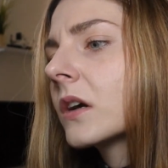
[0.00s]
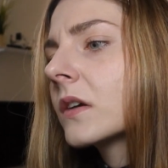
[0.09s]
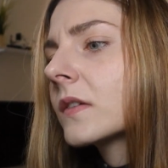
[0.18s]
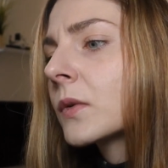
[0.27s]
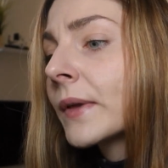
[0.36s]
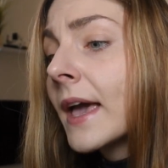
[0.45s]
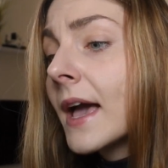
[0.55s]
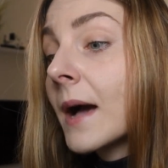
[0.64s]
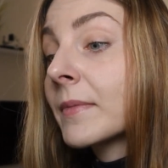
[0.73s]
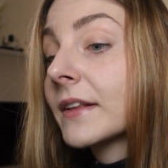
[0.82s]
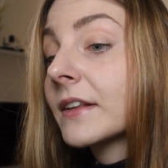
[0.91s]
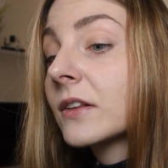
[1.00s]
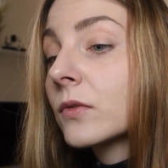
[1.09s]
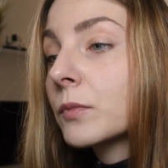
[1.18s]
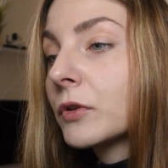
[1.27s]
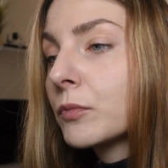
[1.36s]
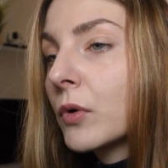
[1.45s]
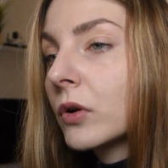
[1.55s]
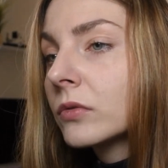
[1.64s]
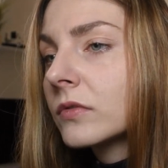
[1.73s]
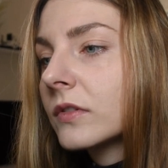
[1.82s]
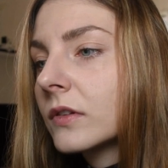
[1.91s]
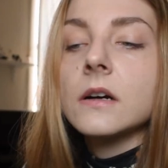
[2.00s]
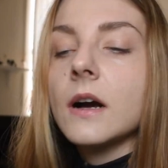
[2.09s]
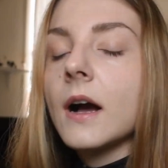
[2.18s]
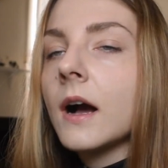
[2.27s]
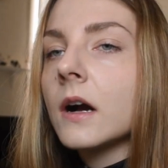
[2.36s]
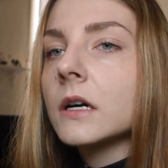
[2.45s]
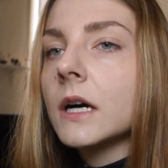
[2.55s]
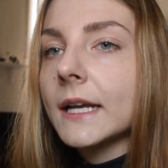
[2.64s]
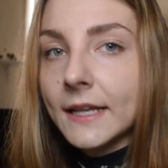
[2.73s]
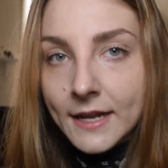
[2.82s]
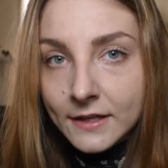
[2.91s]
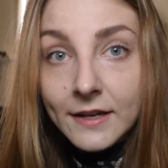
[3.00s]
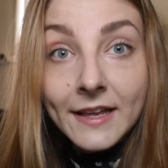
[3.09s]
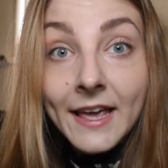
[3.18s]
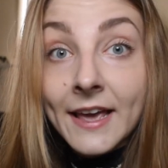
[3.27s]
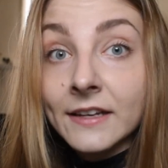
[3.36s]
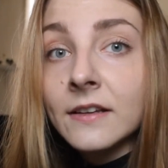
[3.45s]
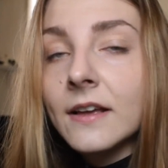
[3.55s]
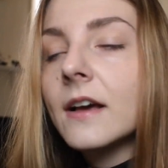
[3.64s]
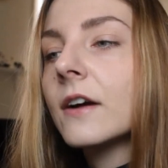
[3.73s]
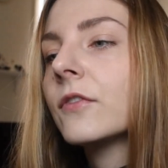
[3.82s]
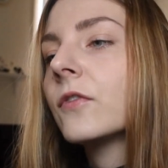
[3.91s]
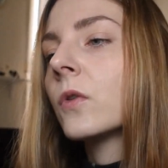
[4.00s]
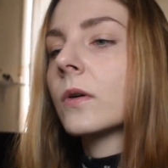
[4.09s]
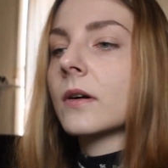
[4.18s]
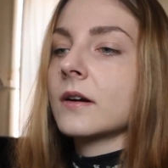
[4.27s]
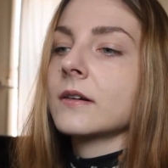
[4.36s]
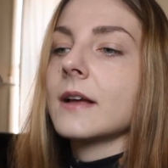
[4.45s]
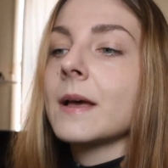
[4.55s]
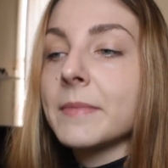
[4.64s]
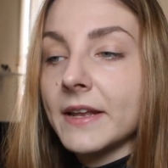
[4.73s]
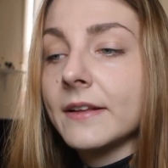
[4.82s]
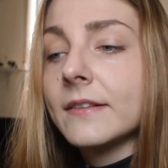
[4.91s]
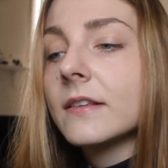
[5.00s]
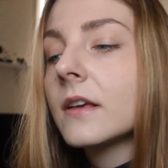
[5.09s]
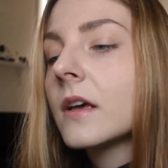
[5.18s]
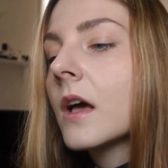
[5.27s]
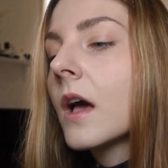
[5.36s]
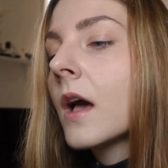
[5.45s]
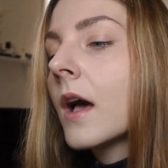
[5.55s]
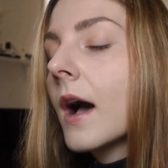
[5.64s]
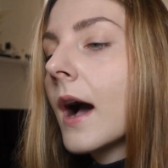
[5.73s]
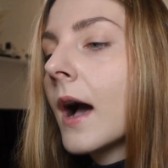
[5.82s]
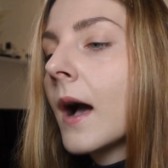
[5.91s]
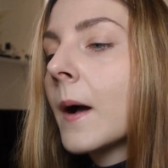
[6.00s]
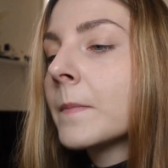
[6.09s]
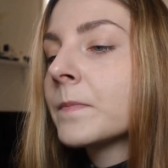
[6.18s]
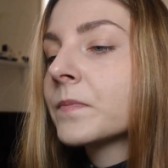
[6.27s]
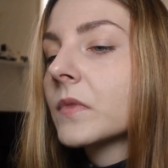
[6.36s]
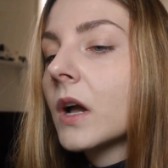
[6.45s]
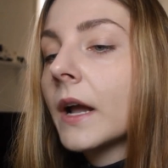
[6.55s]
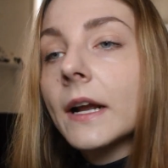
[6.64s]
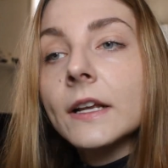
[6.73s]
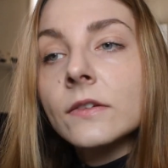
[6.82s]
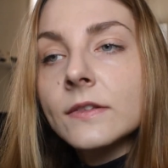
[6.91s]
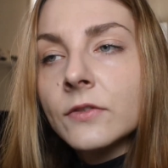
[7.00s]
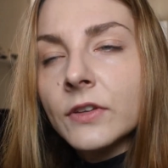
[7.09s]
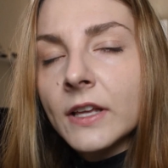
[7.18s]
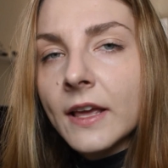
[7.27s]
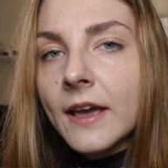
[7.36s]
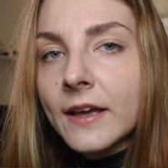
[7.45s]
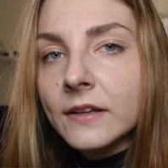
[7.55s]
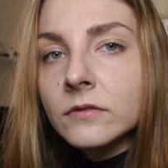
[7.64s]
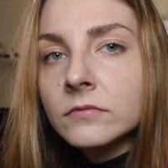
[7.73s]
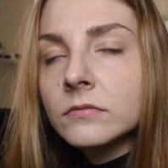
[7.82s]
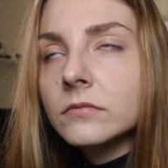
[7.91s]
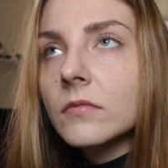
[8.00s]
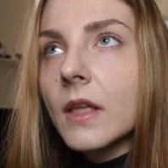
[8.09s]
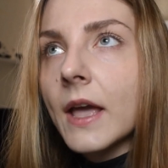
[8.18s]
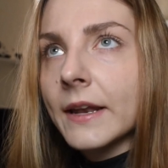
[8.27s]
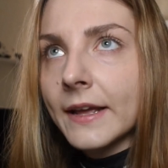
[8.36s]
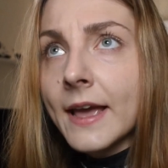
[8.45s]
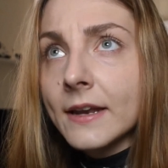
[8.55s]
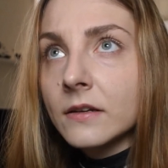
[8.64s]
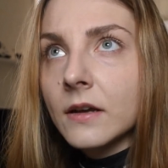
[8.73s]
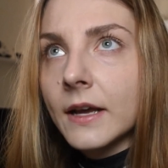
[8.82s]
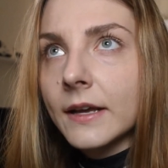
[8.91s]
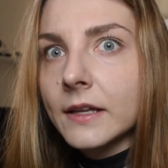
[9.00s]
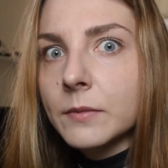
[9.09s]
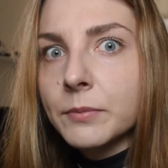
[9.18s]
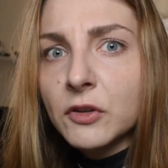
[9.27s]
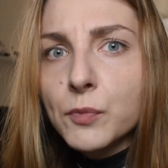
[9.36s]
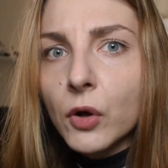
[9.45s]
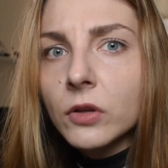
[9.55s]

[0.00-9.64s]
So yeah, I'm getting those beach balls. I can edit again for a minute. I click on something again, and again I get a beach ball